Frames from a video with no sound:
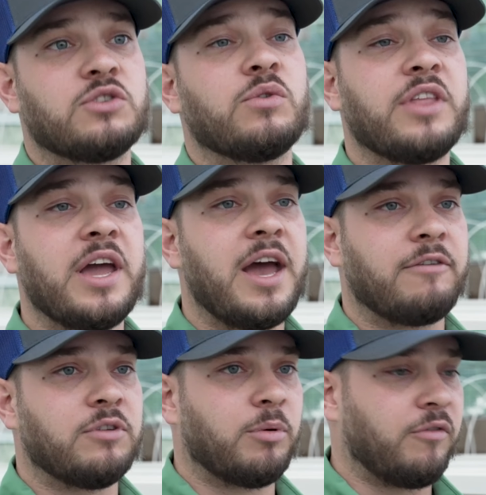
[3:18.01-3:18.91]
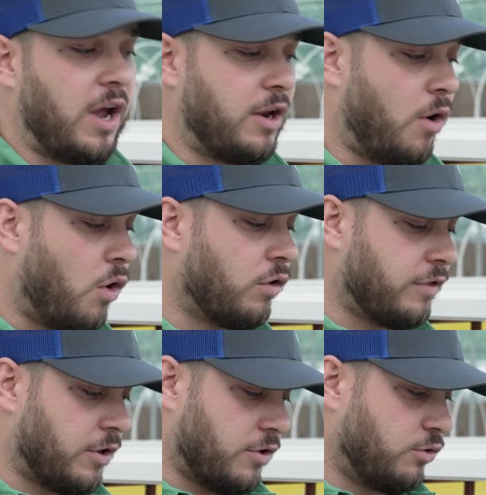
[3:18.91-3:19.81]
So they have to provide all
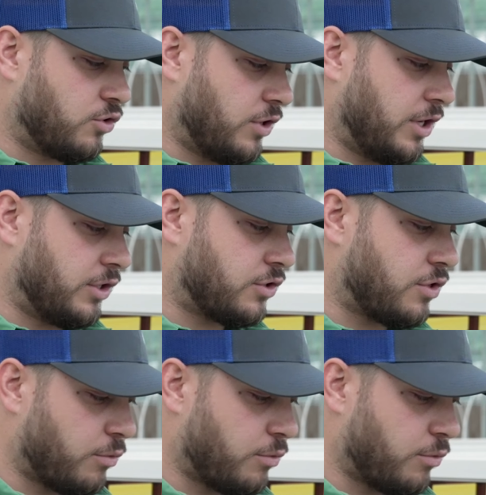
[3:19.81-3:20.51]
of their nutrients